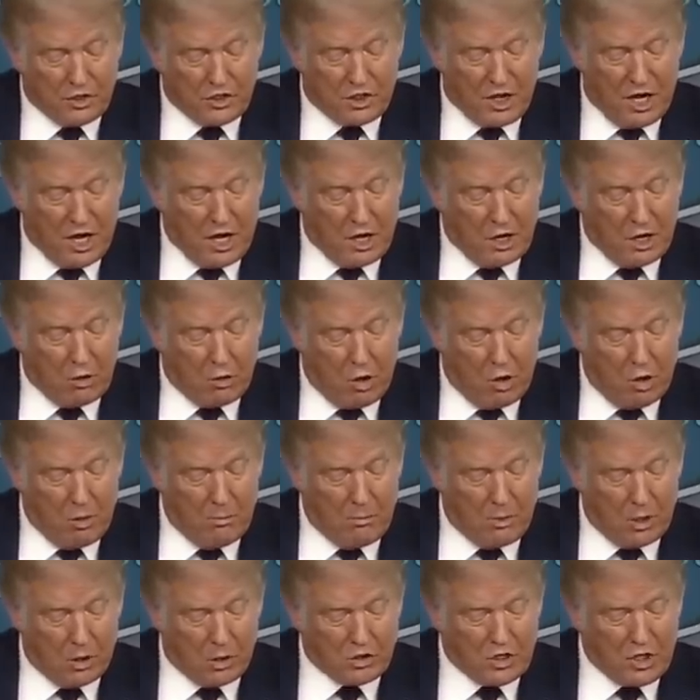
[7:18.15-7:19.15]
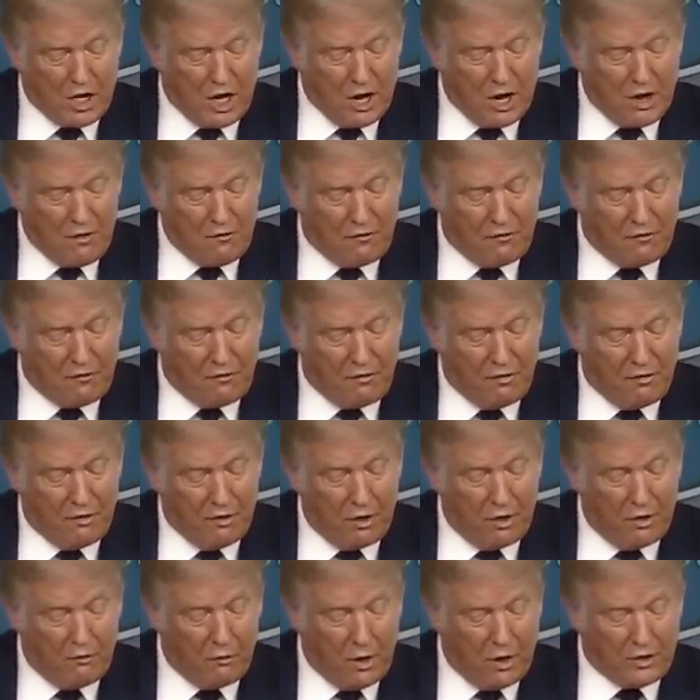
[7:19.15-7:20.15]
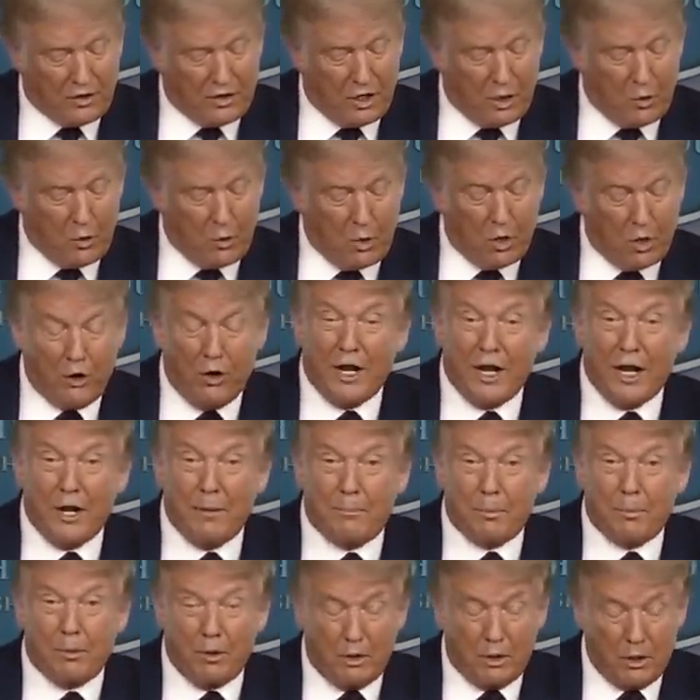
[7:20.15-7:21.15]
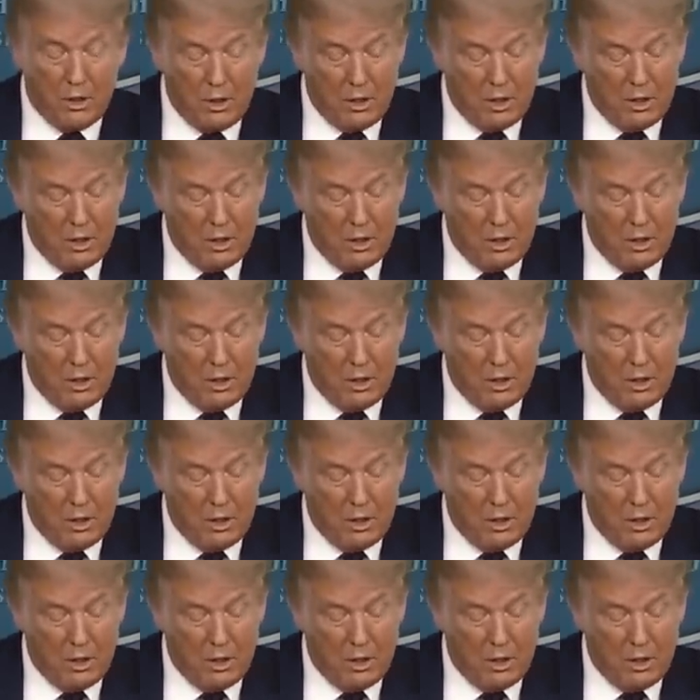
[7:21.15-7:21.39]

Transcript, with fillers: stay are almost half of what they were in April.